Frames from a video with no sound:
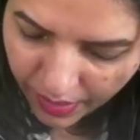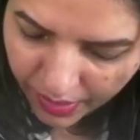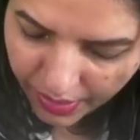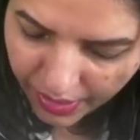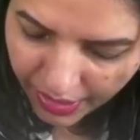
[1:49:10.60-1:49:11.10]

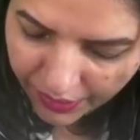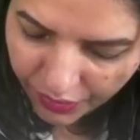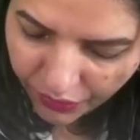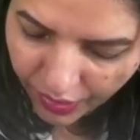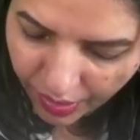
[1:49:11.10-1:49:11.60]

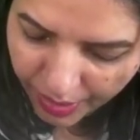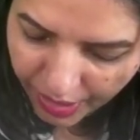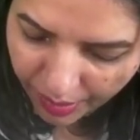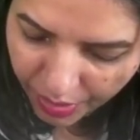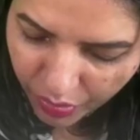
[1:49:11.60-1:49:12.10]
derived from an
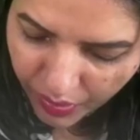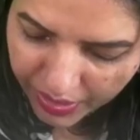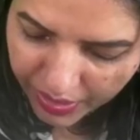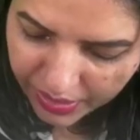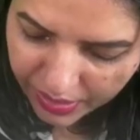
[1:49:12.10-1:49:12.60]
amino
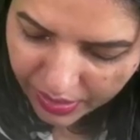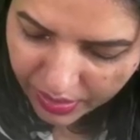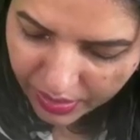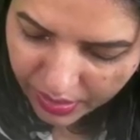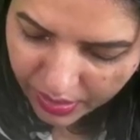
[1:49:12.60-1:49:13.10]
acid.
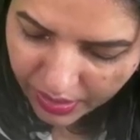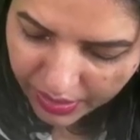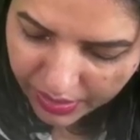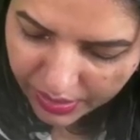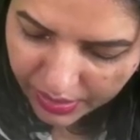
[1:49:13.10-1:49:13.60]

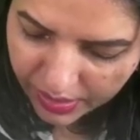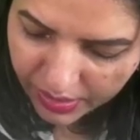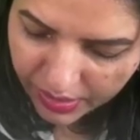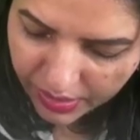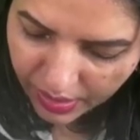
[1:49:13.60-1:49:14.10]
That
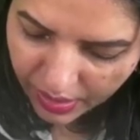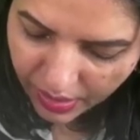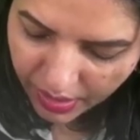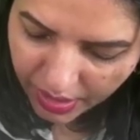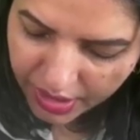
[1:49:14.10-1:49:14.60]
is,
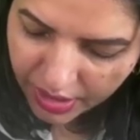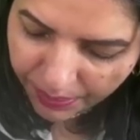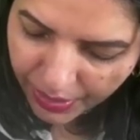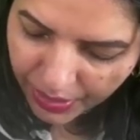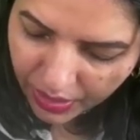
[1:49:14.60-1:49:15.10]
it's a
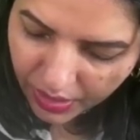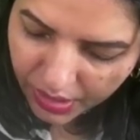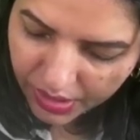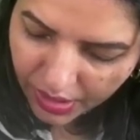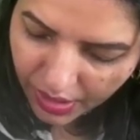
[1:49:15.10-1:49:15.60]

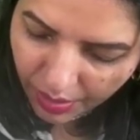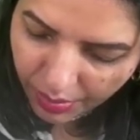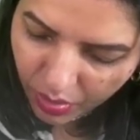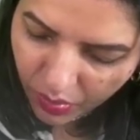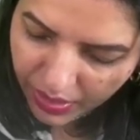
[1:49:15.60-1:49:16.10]
precursor
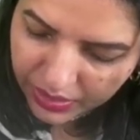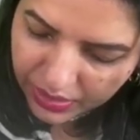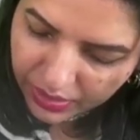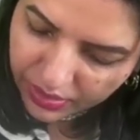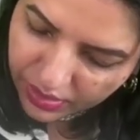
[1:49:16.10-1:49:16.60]
amino
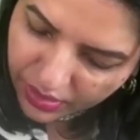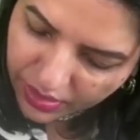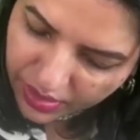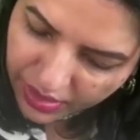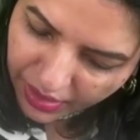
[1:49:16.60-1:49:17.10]
acid is
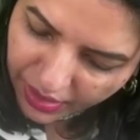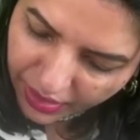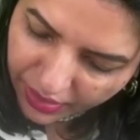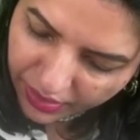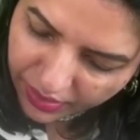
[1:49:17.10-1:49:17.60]
serine.